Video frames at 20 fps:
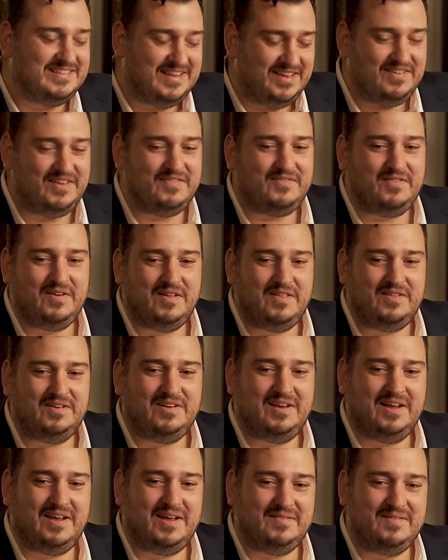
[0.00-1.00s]
Save that for another
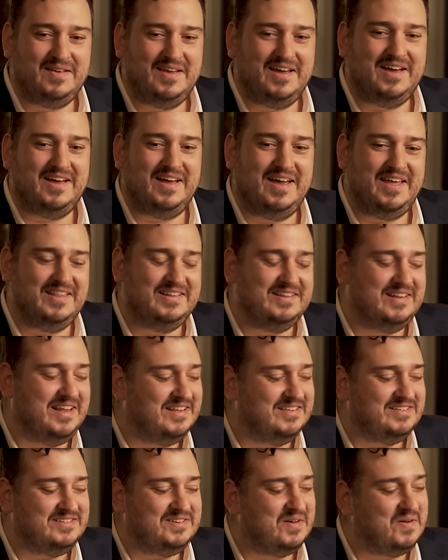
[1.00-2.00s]
time. Yeah.
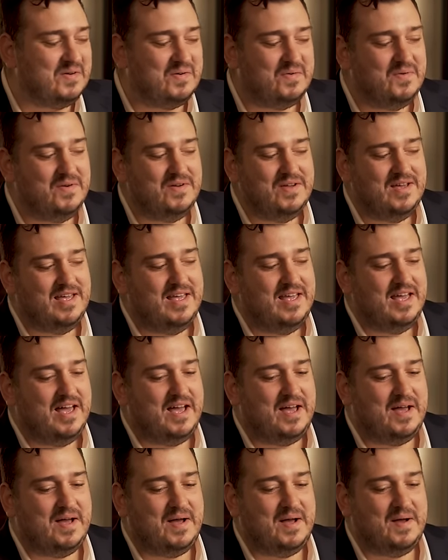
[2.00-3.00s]
And so
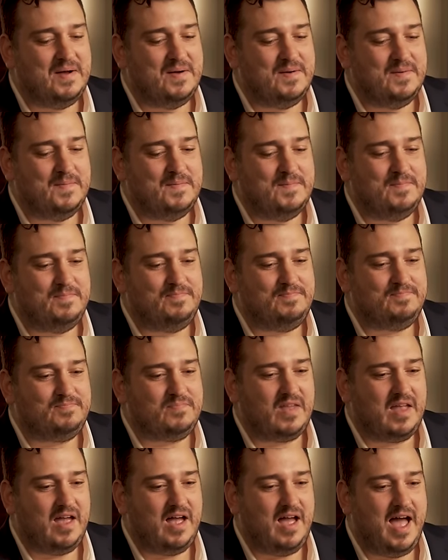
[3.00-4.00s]

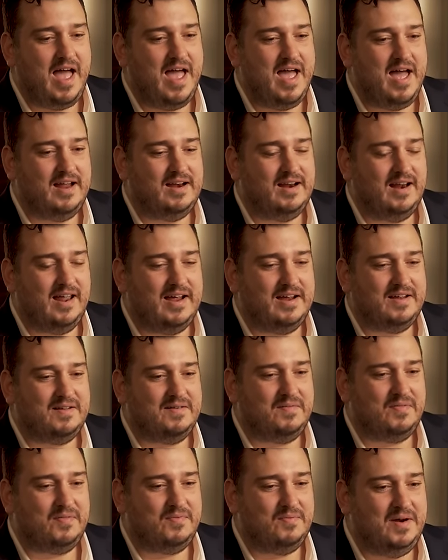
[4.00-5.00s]
I had like
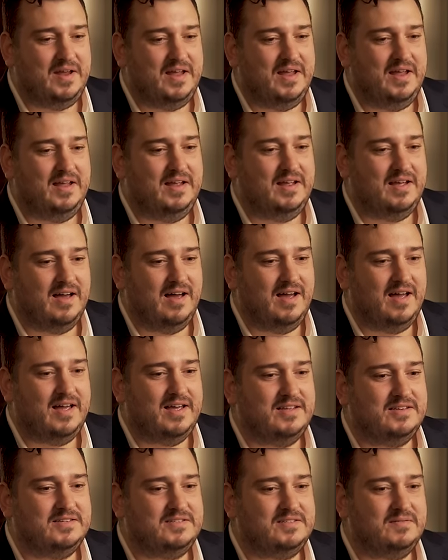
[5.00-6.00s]
three
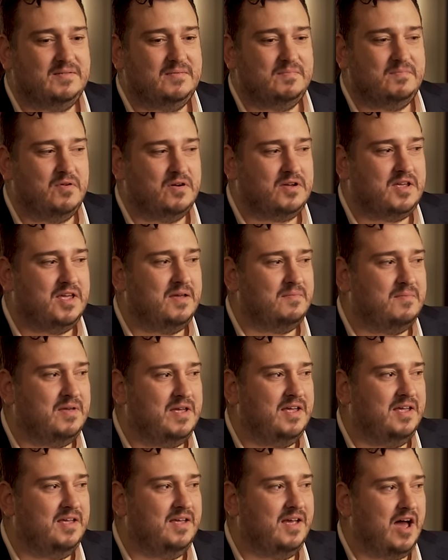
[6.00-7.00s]
guys booking
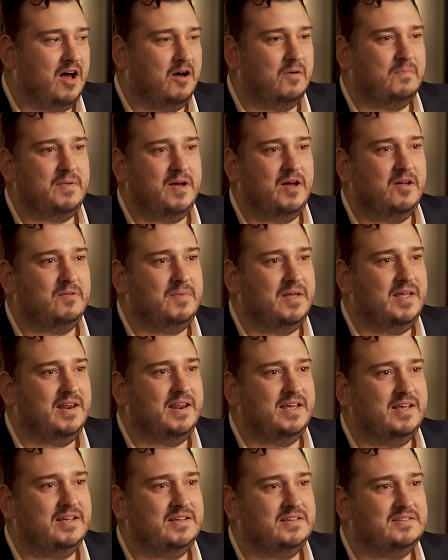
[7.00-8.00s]
me outbound
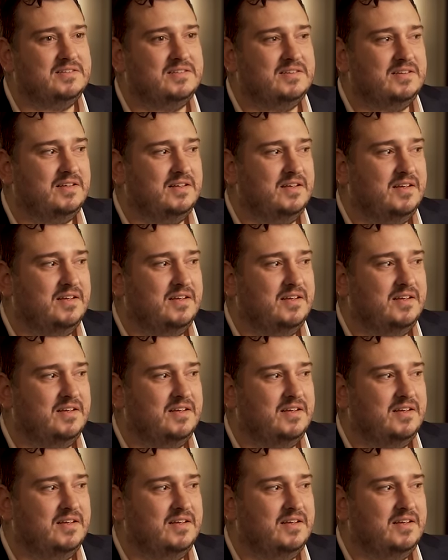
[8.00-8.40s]
meetings